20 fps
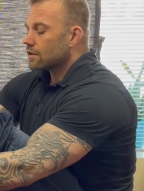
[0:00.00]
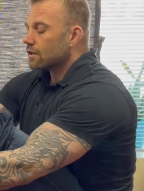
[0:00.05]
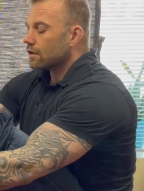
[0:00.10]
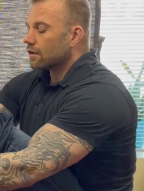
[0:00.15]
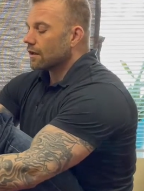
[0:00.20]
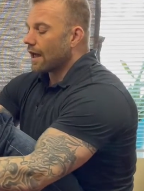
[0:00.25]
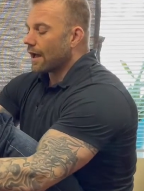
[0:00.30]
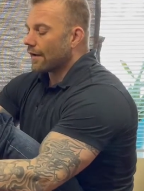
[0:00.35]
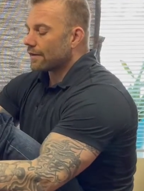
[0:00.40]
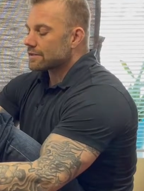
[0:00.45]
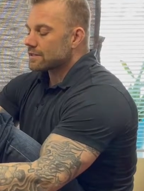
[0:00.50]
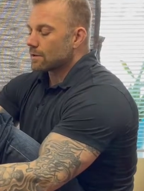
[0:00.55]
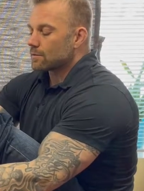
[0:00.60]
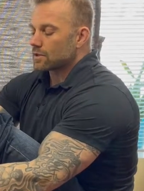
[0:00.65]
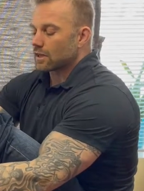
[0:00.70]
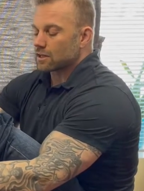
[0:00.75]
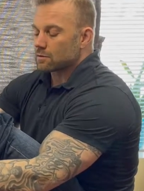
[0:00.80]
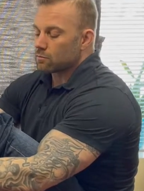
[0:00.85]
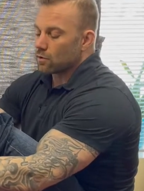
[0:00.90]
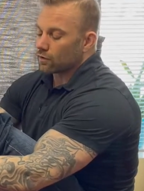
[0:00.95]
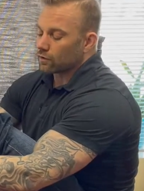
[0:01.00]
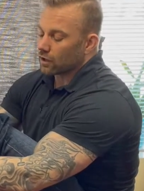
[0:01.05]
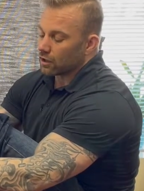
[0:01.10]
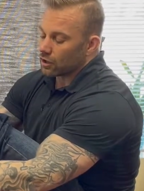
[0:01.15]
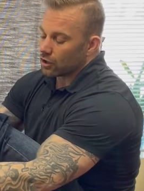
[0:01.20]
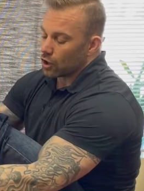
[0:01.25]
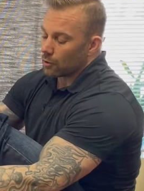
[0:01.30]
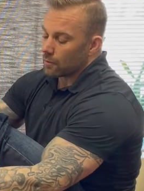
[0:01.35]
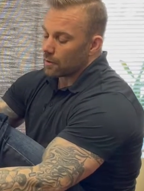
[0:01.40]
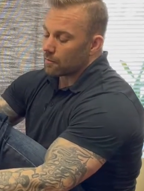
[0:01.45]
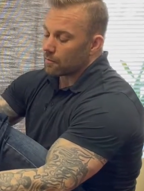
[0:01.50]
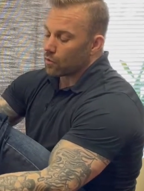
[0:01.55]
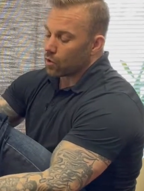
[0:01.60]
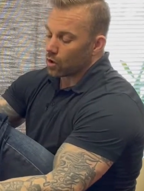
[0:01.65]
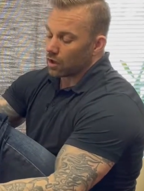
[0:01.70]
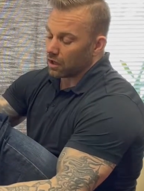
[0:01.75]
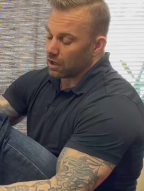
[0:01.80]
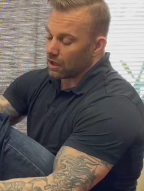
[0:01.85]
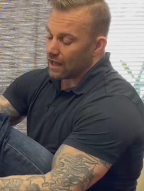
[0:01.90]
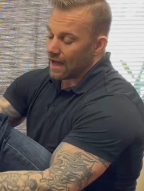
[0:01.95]
Now it seems like it's moved a little bit more
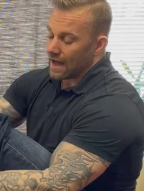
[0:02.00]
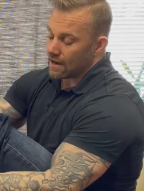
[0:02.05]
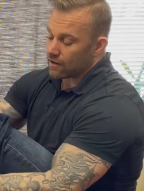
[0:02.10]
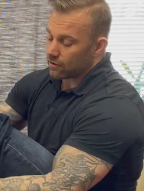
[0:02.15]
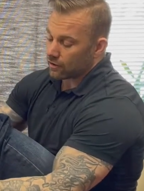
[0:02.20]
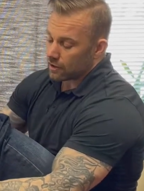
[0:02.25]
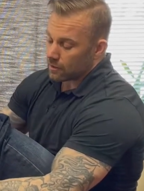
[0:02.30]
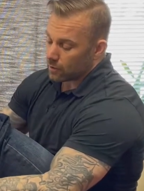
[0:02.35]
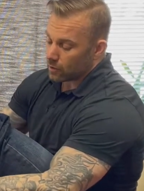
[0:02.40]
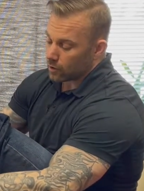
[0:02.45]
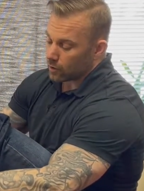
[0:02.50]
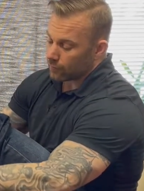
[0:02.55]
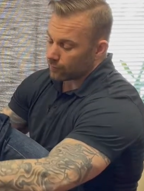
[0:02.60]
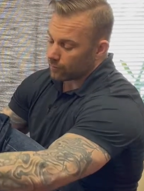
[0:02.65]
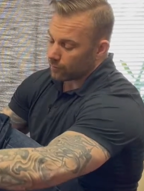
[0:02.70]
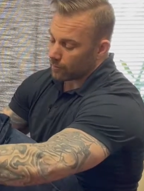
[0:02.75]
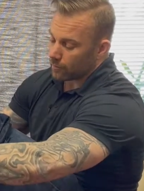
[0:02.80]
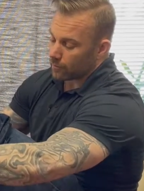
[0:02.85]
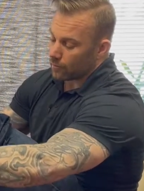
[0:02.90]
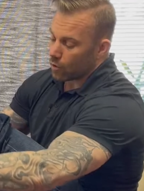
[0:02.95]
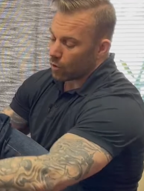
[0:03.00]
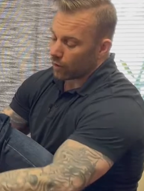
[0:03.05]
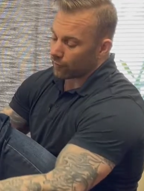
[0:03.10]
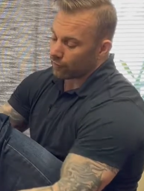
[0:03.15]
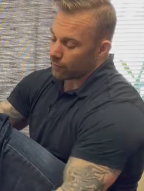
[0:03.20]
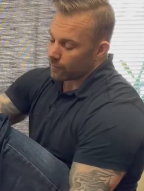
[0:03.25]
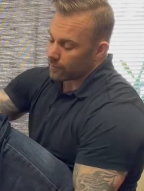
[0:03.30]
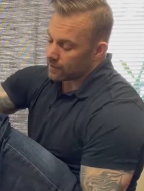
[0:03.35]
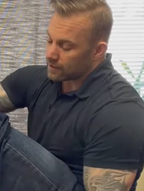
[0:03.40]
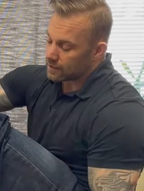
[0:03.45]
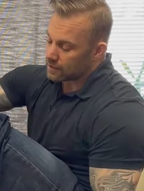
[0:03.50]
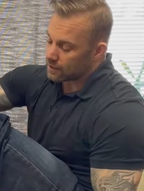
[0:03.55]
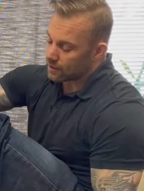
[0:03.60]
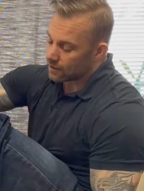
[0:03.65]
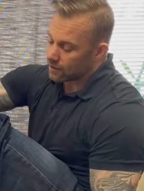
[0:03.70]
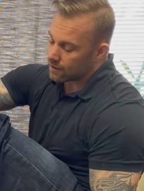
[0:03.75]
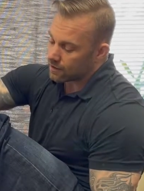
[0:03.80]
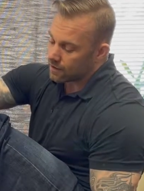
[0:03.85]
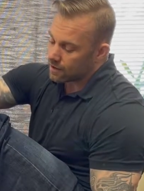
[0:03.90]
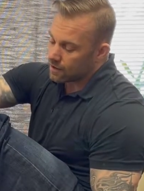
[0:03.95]
laterally, a little more from
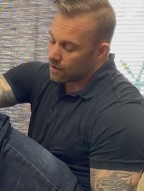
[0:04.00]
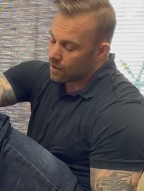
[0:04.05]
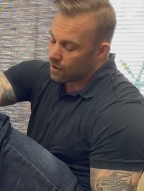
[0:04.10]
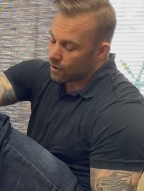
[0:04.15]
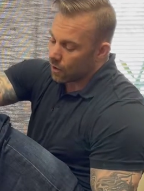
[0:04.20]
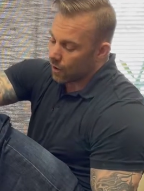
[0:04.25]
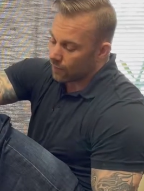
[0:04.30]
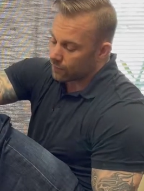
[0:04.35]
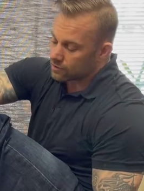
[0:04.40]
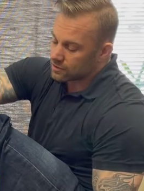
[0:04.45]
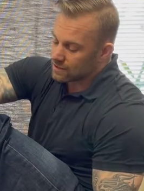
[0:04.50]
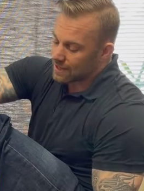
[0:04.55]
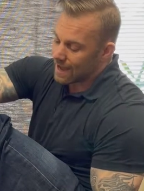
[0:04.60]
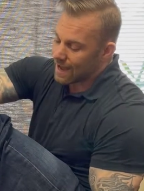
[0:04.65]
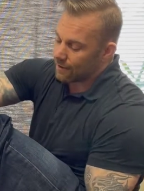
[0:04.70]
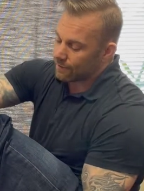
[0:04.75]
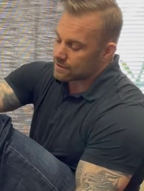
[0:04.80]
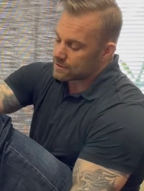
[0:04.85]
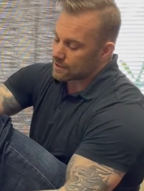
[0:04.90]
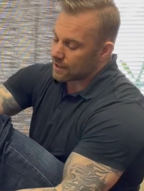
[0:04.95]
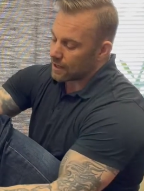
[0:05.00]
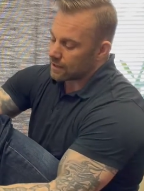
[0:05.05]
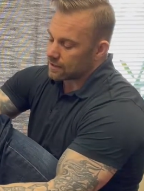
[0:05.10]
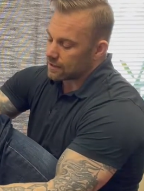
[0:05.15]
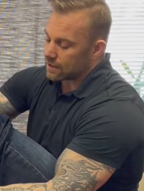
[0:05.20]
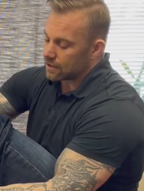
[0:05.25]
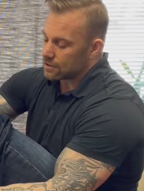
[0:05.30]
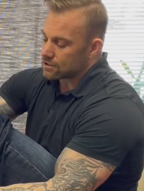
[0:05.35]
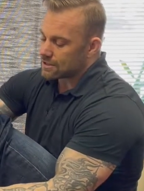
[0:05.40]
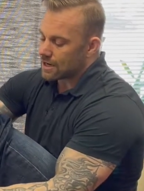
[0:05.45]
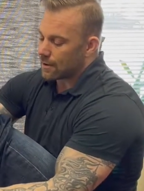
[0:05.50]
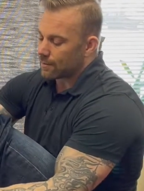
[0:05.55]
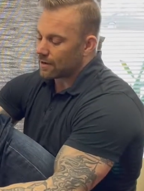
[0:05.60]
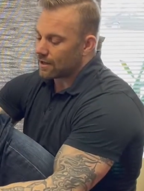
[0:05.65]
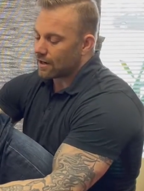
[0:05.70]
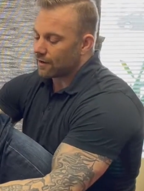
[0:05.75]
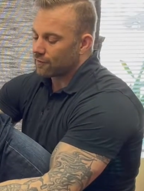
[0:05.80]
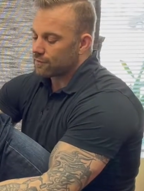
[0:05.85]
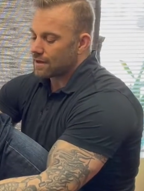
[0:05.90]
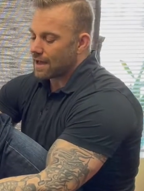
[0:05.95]
here, off to the outside here. So now I'm gonna
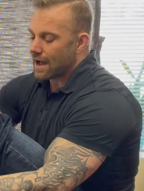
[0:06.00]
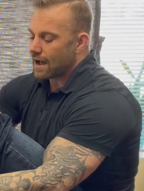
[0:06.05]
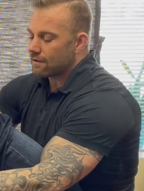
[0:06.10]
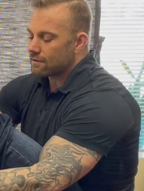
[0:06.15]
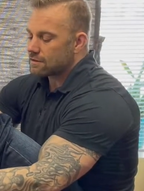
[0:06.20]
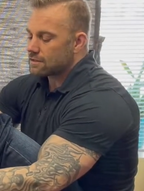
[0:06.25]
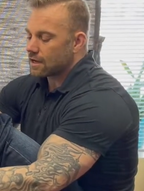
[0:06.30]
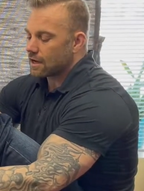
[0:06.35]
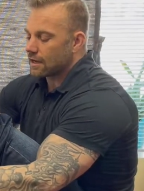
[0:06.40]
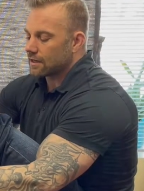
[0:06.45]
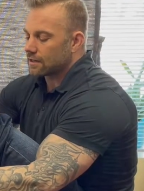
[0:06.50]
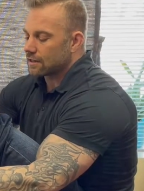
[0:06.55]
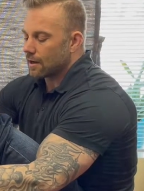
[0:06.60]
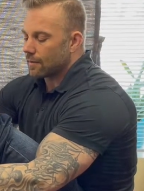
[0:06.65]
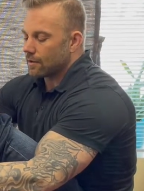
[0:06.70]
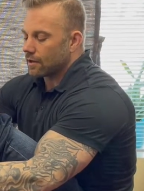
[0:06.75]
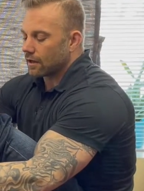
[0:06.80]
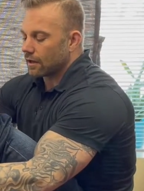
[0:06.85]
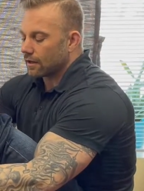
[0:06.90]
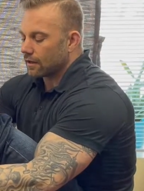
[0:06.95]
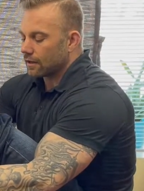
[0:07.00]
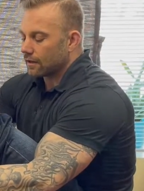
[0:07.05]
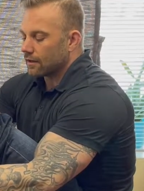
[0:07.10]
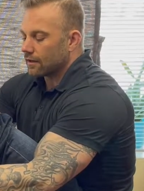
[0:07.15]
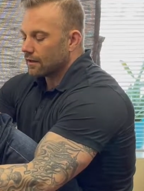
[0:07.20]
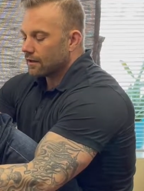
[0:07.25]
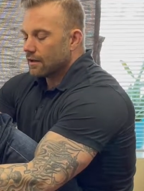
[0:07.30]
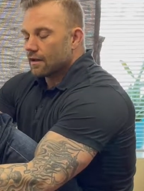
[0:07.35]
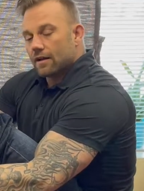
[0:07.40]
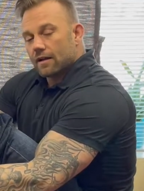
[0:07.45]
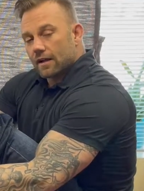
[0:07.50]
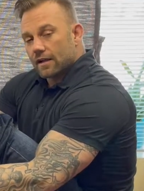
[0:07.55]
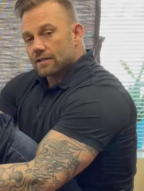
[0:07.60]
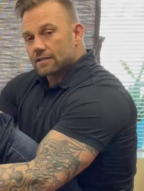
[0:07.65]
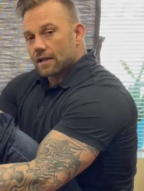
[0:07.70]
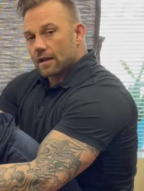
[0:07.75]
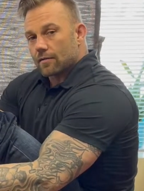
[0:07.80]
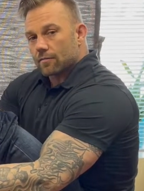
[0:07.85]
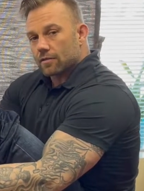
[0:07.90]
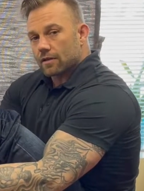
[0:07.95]
hit it from the outside coming in. And
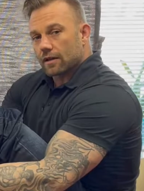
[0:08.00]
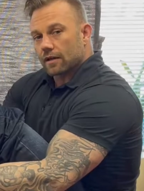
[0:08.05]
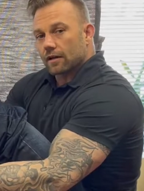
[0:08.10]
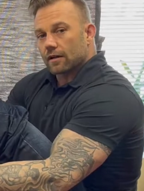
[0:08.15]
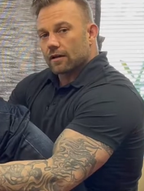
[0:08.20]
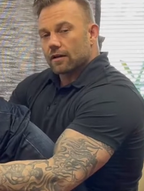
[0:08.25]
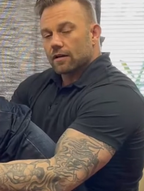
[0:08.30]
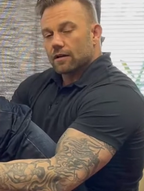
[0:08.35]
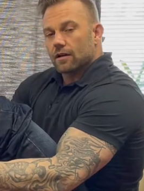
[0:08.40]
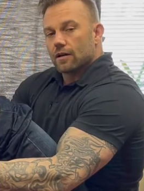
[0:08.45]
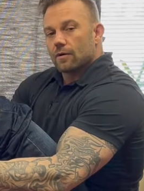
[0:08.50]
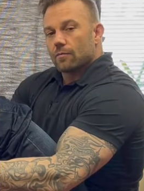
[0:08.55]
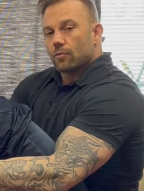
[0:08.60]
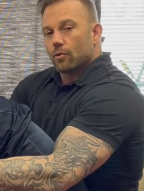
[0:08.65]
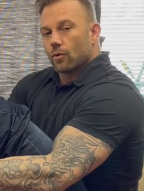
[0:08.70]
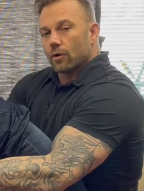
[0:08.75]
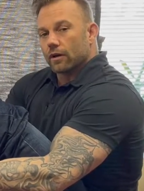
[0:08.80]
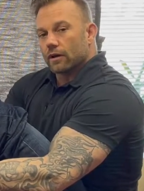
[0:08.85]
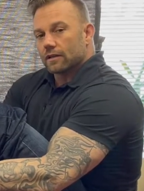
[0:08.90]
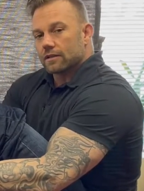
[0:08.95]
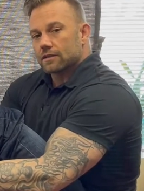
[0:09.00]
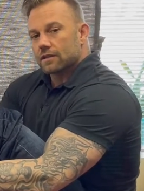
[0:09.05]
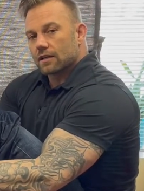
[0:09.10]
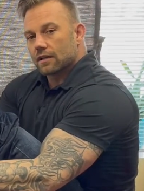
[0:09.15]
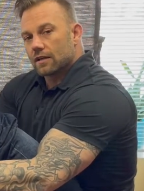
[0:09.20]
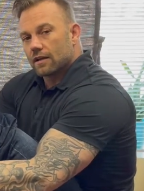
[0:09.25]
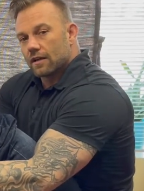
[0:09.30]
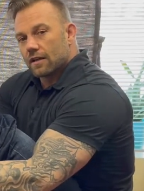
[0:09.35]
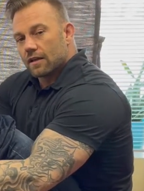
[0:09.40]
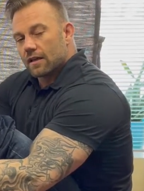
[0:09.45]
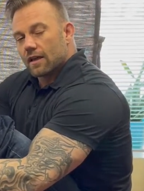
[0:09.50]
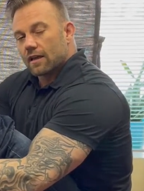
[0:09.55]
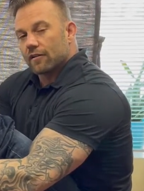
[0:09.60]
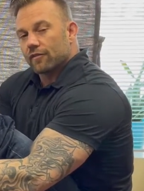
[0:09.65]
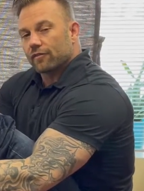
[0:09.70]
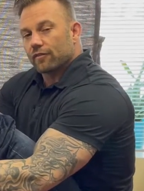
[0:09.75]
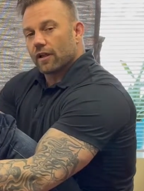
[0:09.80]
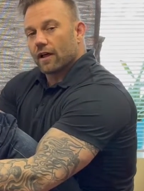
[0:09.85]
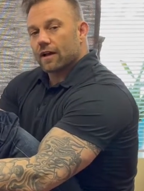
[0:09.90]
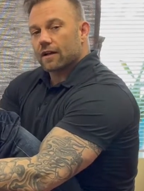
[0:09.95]
same thing, point and
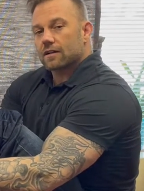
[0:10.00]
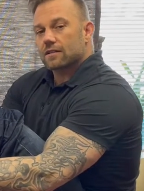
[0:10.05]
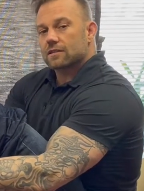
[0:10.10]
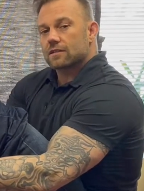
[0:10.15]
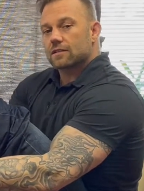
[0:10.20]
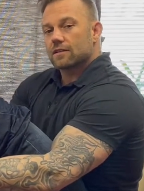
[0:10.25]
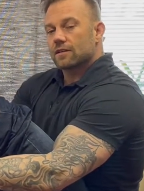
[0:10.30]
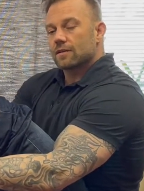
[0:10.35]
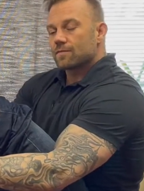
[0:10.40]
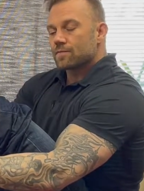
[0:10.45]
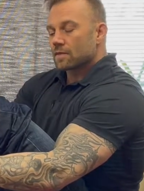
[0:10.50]
flex.